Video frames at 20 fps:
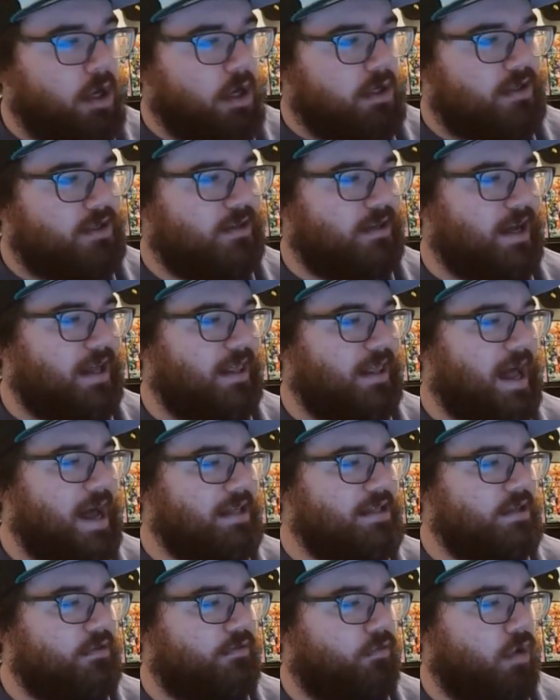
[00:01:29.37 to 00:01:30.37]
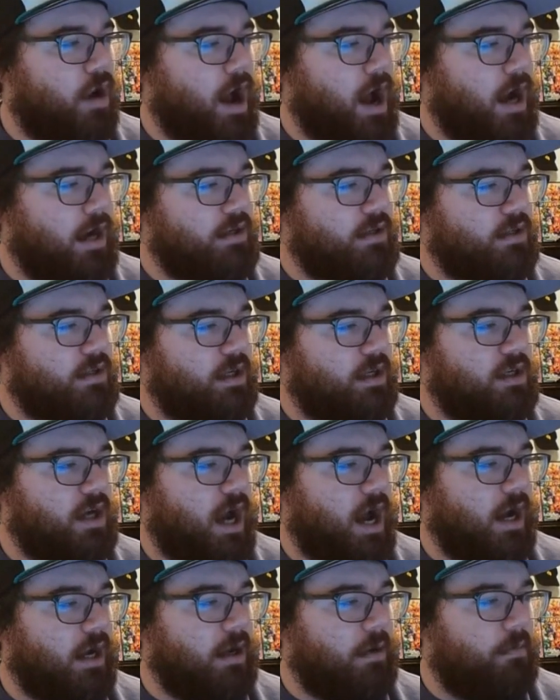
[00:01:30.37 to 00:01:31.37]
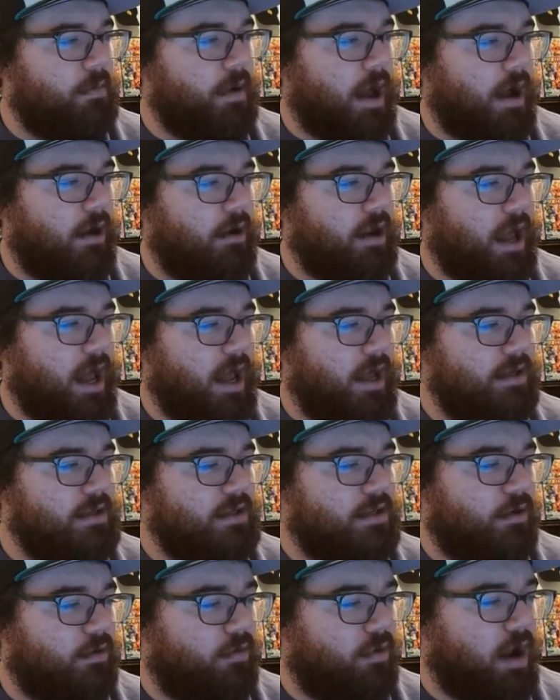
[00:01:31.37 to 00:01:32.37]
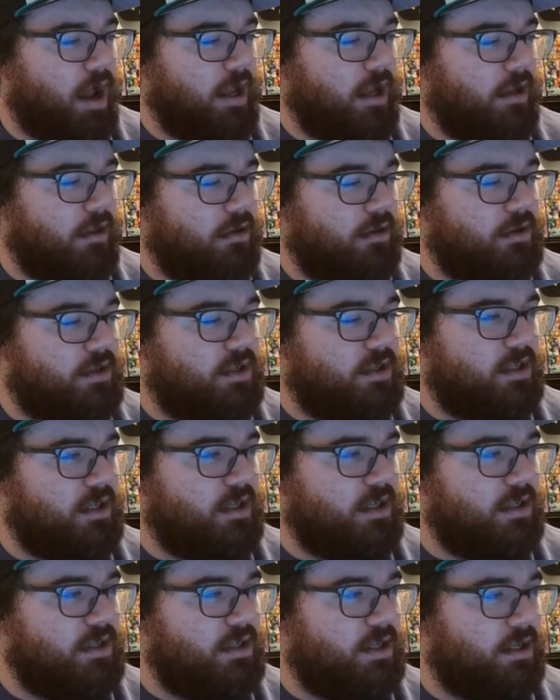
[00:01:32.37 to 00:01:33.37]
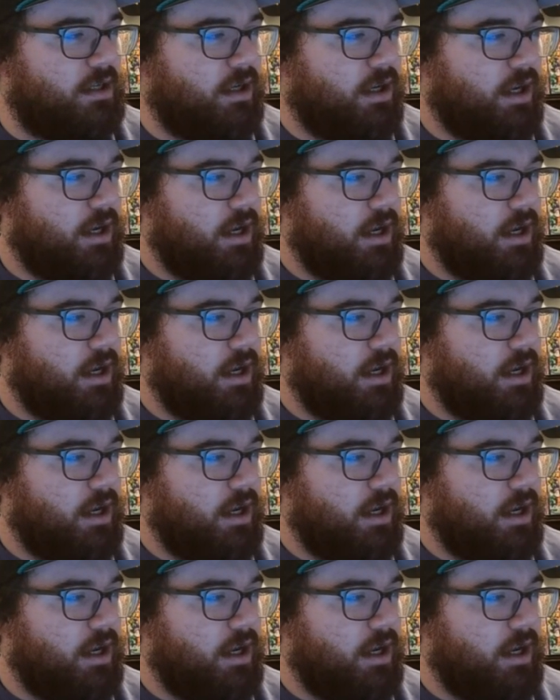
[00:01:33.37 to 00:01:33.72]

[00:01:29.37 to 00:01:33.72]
Still got lots of rocks to talk about as the regular season